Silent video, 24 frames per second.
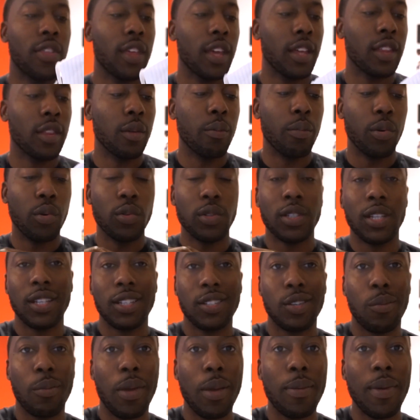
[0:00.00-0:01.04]
thick the boost is.
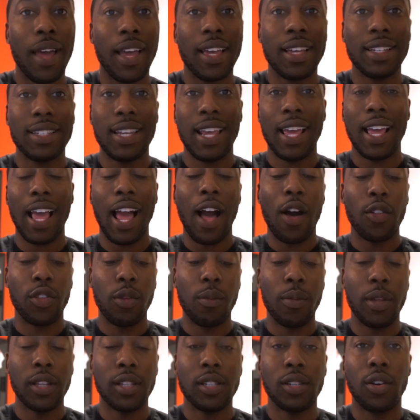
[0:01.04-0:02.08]
So maybe I can take out the
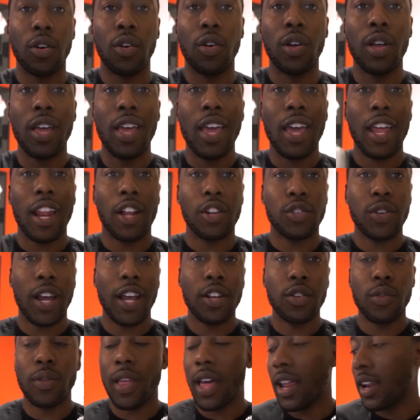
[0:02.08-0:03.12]
midsole. I'll try
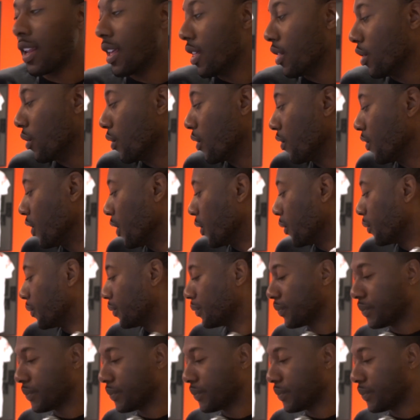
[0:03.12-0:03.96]
to do that in the review.